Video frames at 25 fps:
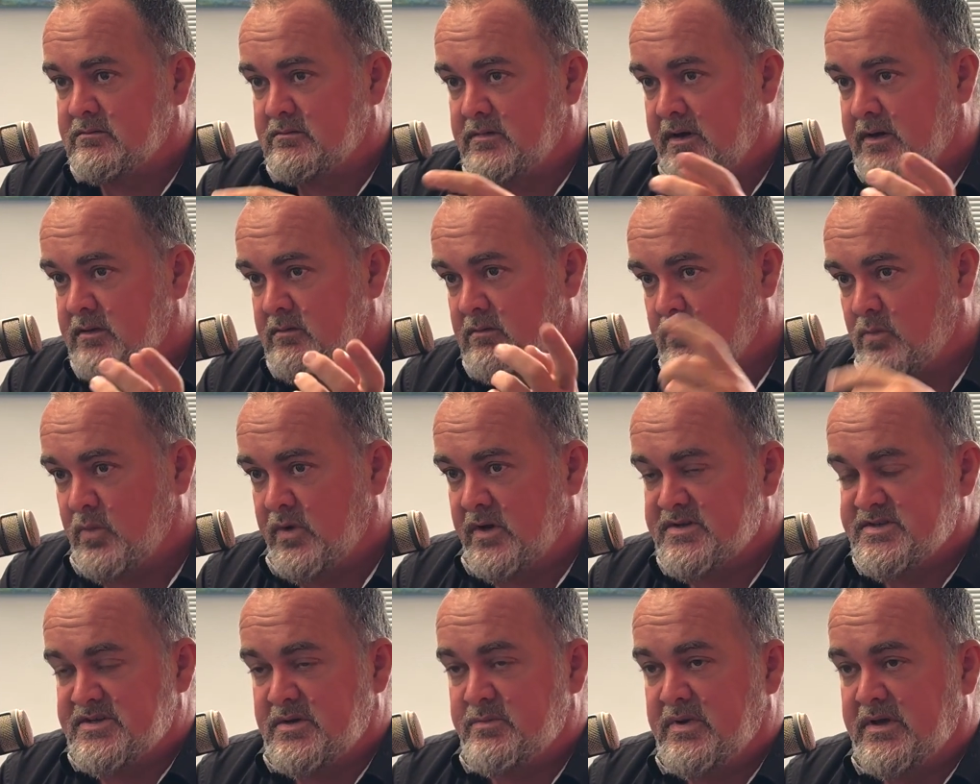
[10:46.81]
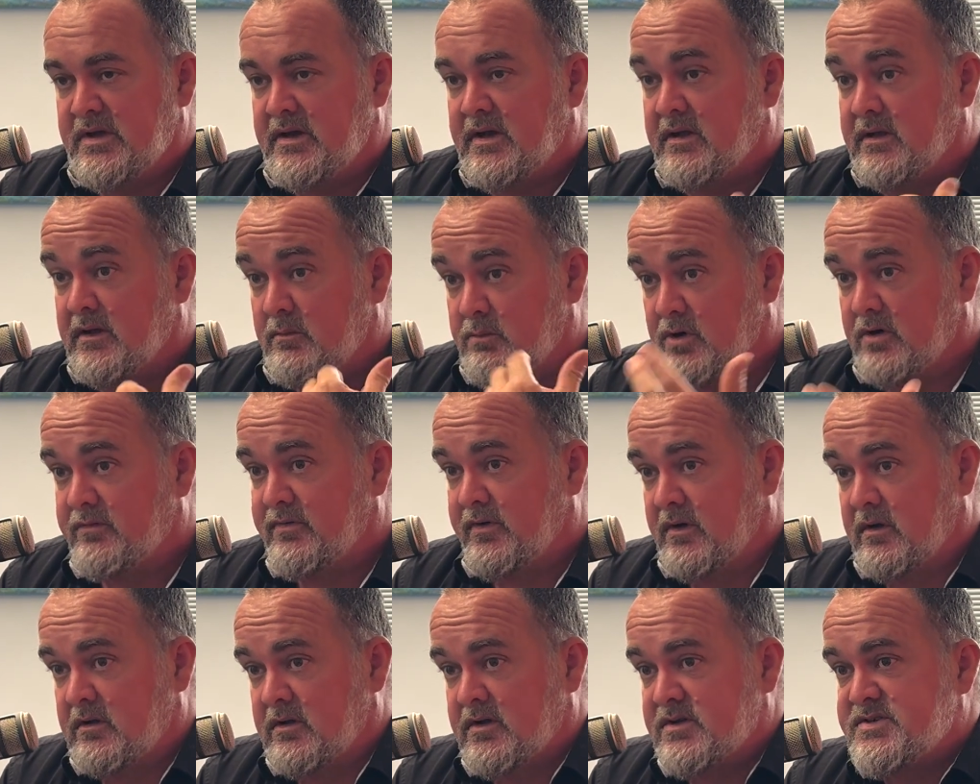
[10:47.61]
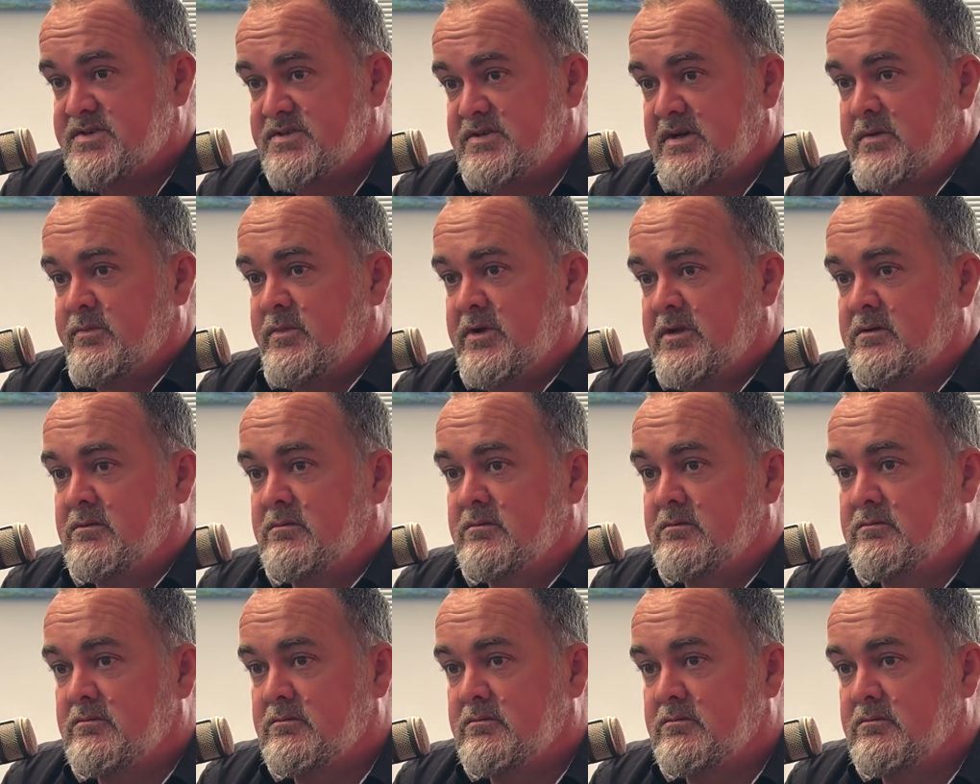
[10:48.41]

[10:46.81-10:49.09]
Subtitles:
and when I say P&L, our profit and loss statement,